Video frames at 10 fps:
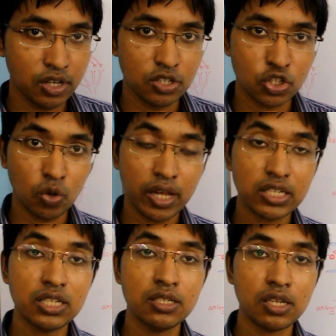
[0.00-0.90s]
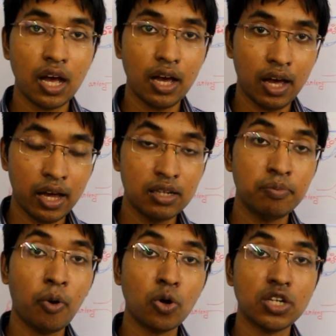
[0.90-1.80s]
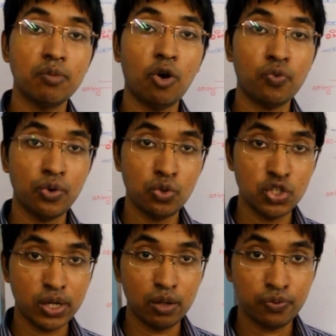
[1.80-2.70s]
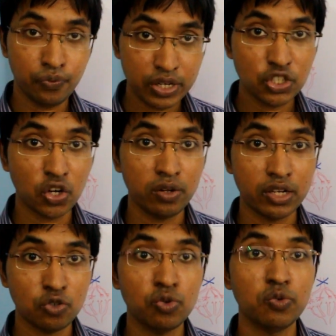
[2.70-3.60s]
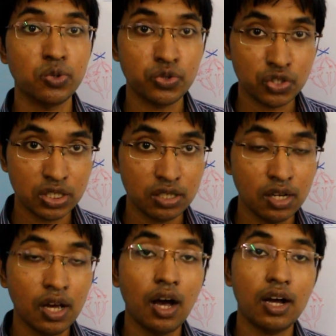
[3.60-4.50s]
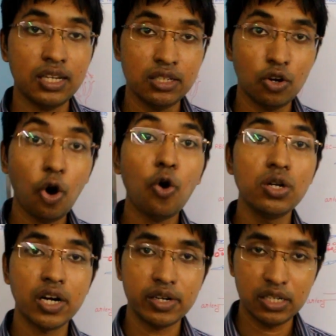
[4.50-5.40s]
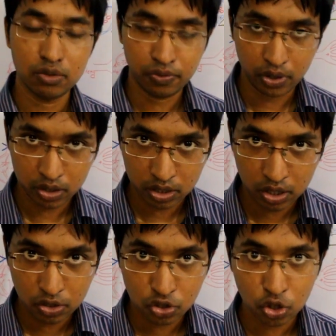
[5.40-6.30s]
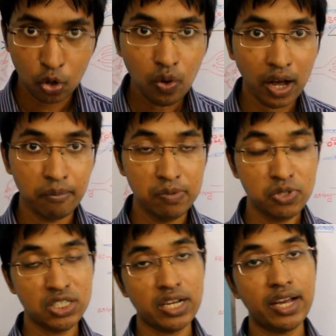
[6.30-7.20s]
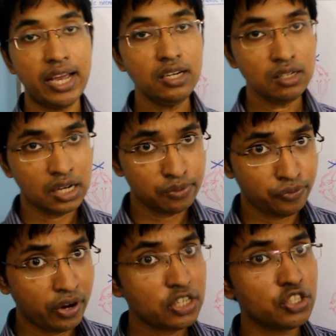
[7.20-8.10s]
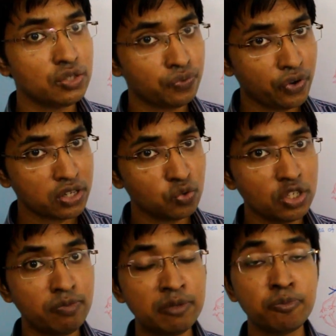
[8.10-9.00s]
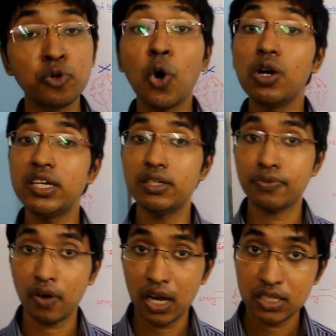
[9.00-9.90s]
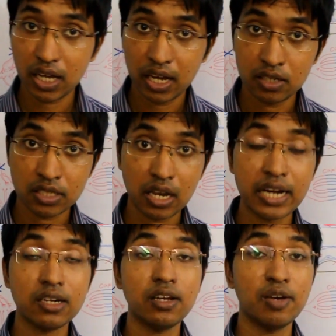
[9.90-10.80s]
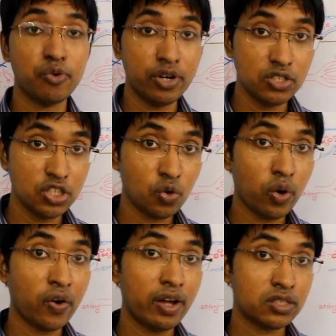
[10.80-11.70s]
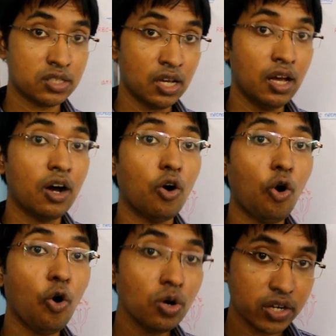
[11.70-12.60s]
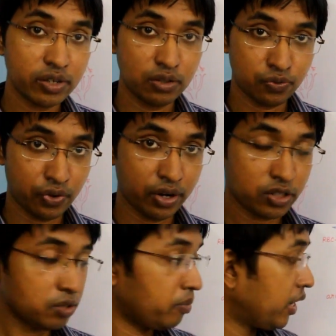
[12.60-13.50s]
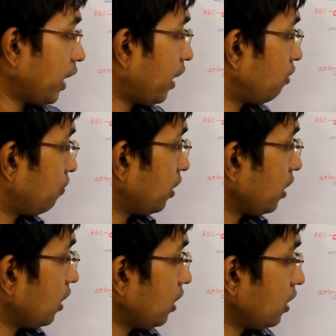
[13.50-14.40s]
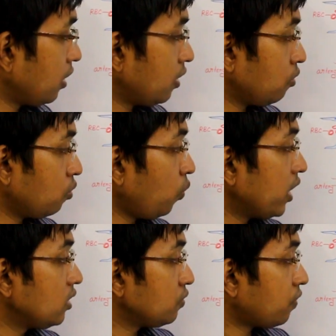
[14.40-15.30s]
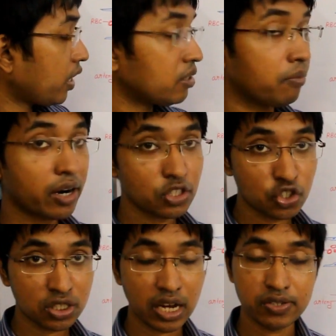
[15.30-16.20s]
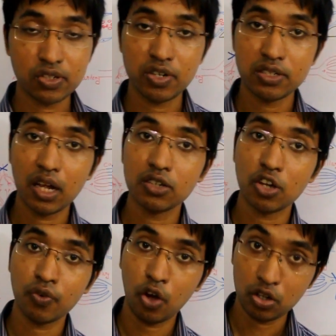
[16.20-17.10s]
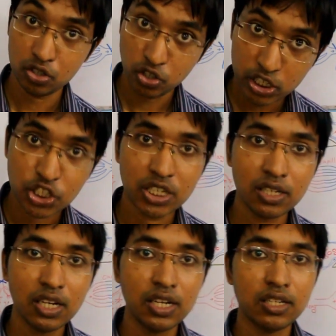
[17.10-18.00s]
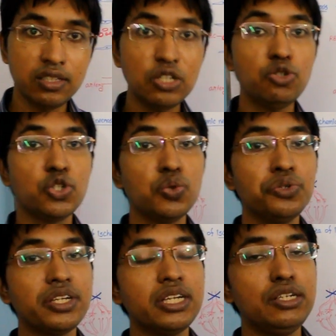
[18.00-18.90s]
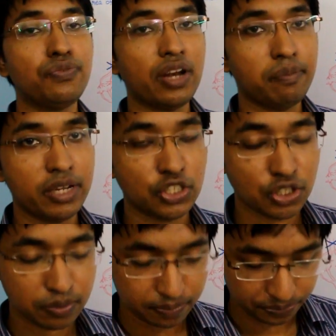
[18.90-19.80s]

So that is an important morphological feature that we will see in older infarct. So I'm repeating again, fresh infarct will be poorly defined and slightly hemorrhagic, whereas older infarct may have a well-defined margin as a result of congestion due to inflammation.